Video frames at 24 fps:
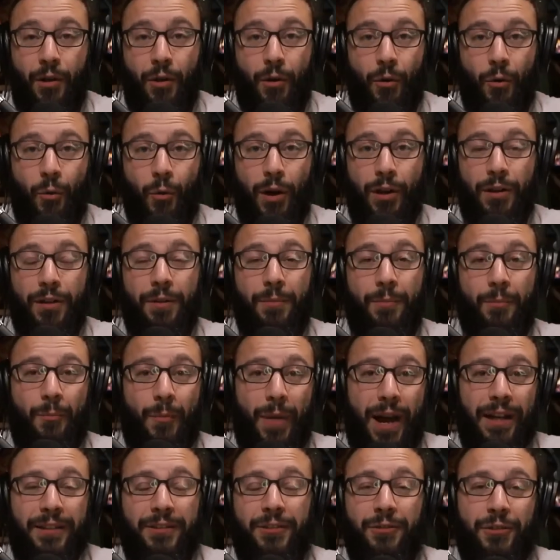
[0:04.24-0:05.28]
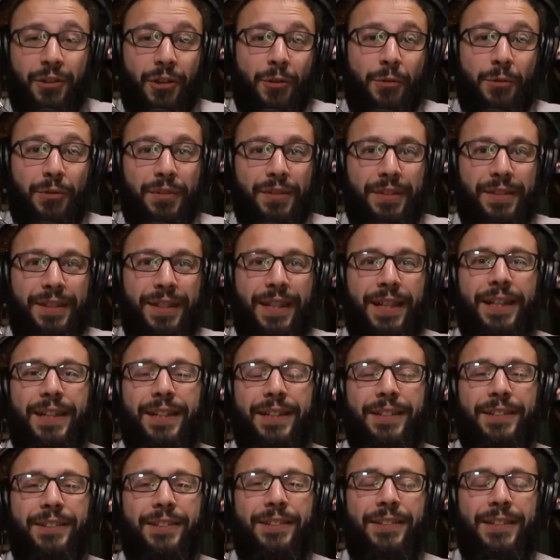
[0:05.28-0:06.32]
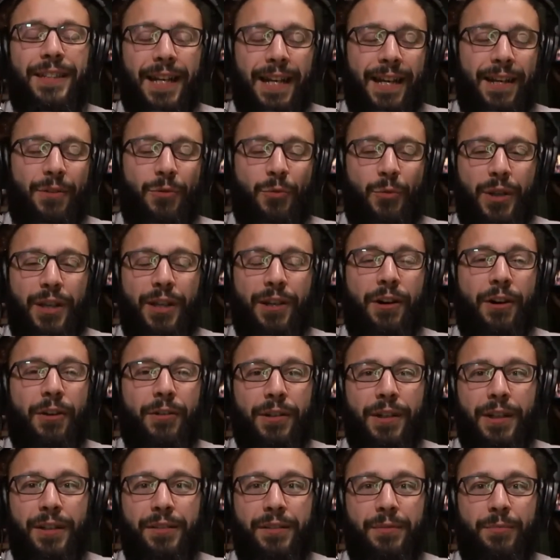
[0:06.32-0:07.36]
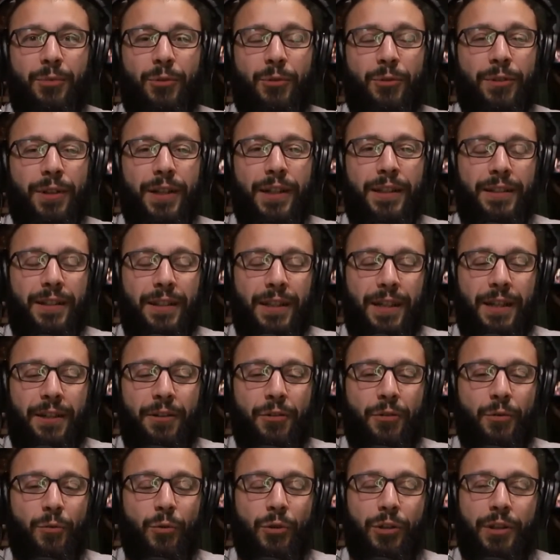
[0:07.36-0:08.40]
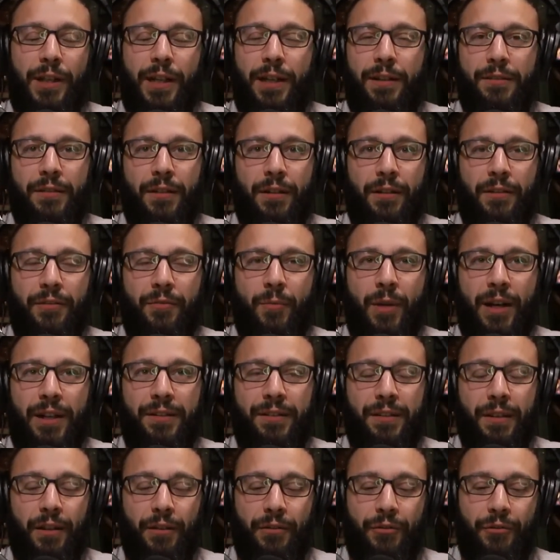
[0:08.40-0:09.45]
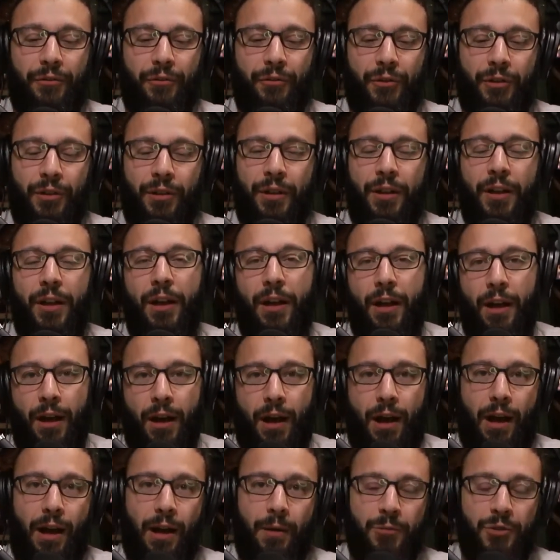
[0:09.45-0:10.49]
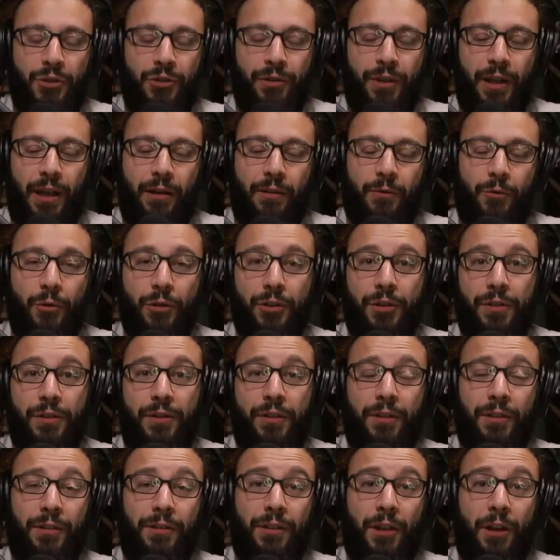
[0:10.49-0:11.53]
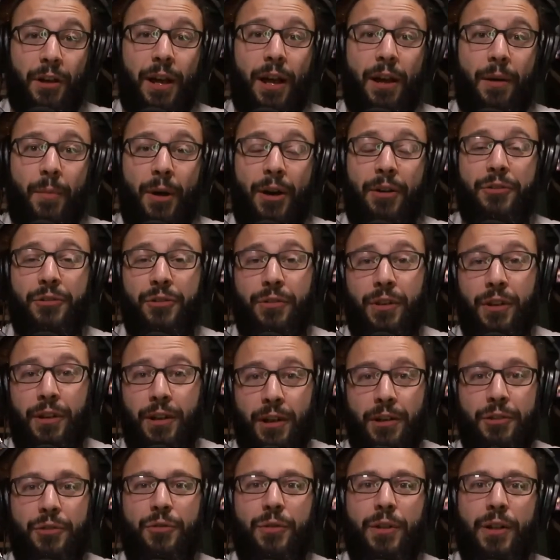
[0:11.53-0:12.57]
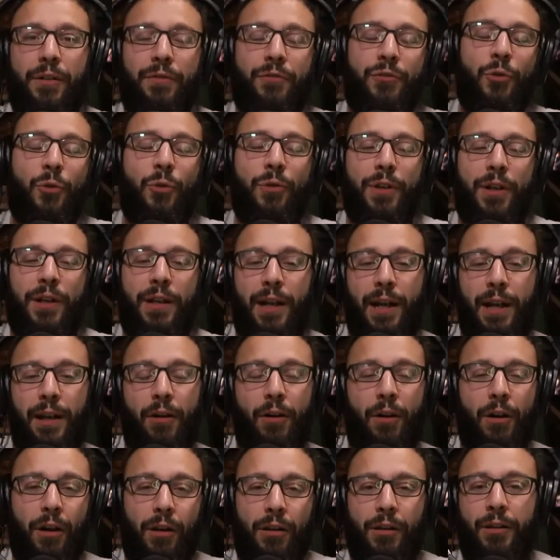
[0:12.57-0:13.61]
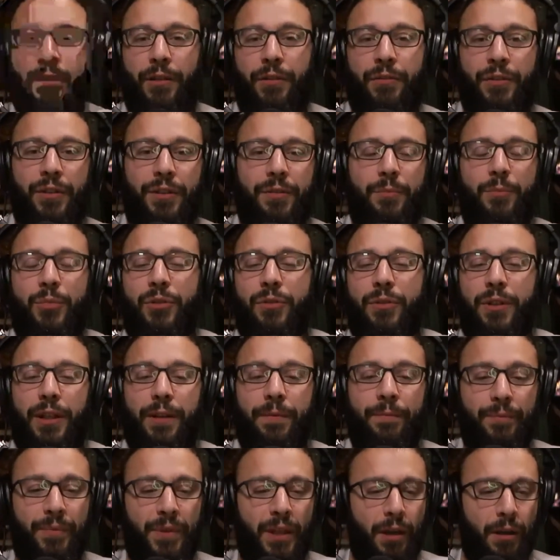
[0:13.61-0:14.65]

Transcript: Welcome back to Toast. Today we are exploring the inner workings of myself. I'm joking. We're just still talking about the country of Jordan and all of its beauty.